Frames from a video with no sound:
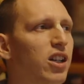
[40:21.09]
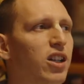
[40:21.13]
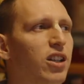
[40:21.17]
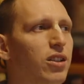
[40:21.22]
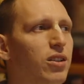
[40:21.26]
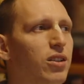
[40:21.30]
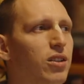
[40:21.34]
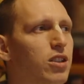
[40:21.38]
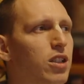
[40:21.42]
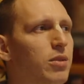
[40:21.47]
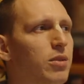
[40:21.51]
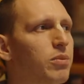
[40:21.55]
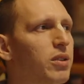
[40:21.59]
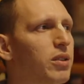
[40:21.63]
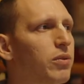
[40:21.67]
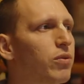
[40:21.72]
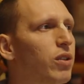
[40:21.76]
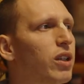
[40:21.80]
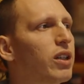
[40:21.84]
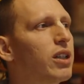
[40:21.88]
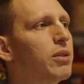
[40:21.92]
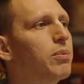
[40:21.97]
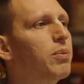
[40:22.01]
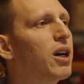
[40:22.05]
You can be
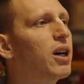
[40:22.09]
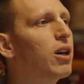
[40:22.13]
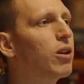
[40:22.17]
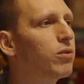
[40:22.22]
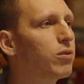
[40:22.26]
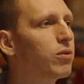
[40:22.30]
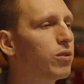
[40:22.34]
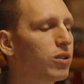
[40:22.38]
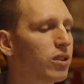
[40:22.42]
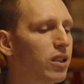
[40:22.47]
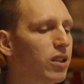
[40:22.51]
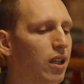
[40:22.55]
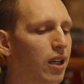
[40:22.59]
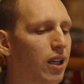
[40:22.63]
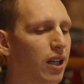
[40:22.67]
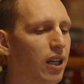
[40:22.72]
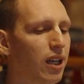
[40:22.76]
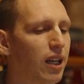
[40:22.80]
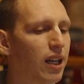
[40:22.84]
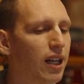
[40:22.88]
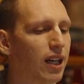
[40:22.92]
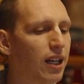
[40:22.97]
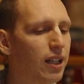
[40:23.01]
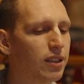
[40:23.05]
very powerful.
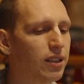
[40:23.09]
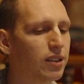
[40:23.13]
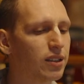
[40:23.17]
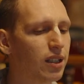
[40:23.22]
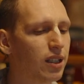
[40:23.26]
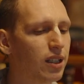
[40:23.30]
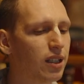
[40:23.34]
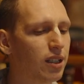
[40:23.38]
And